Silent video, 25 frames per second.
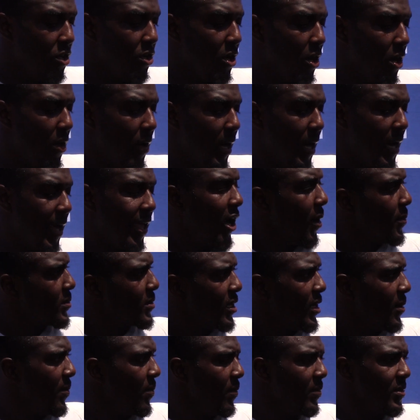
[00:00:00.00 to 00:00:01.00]
you know, uh, help
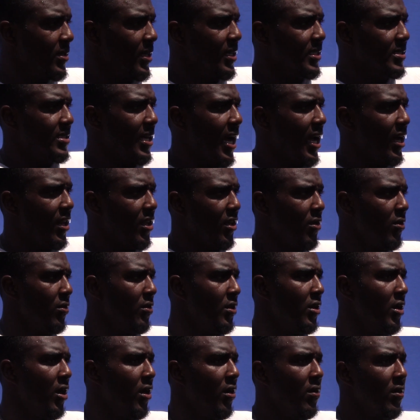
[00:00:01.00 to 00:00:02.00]
to the to the side of you.
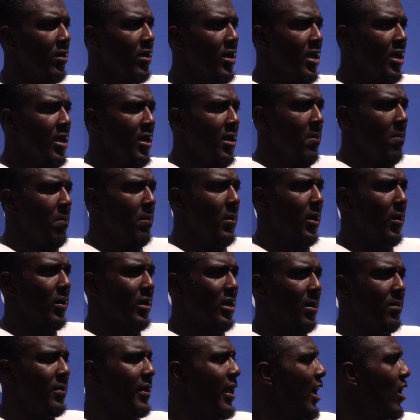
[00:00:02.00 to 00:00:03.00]
You know, be able to
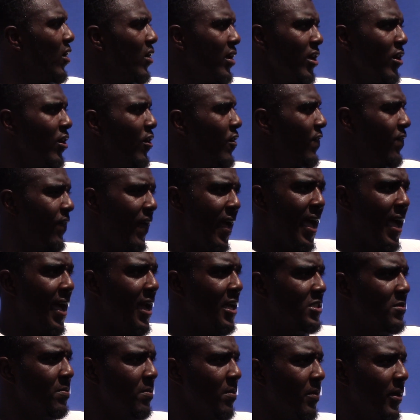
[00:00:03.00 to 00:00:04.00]
come downhill
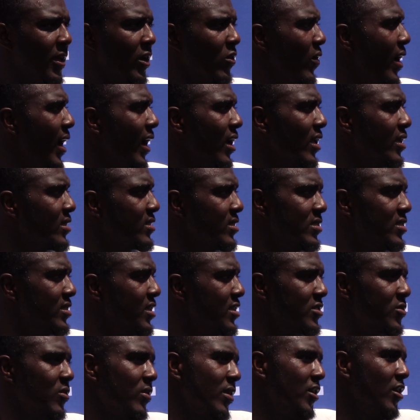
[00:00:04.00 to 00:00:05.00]
fast, be reckless is
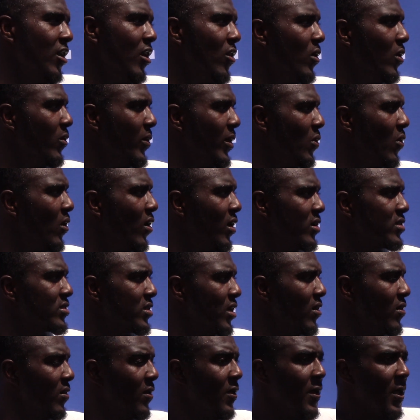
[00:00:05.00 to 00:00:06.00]
just what you know what we want.
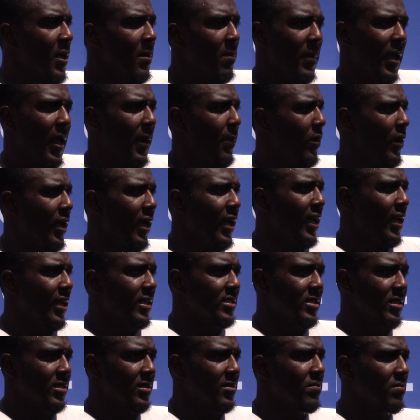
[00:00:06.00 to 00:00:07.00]
So make
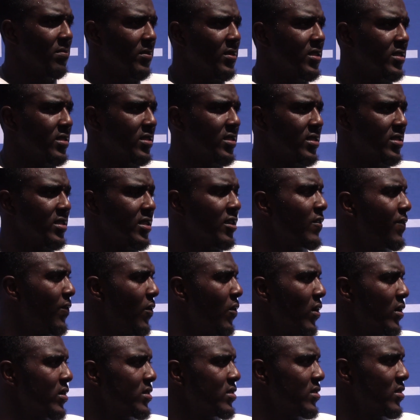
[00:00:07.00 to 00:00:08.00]
plays, and it's, it's good
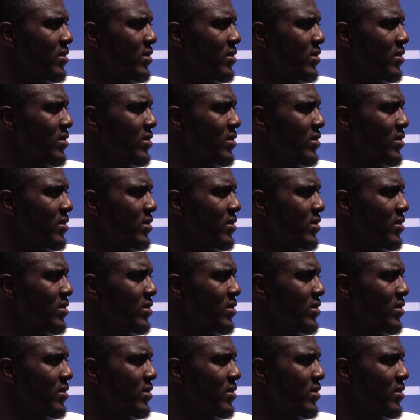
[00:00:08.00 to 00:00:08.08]
for us.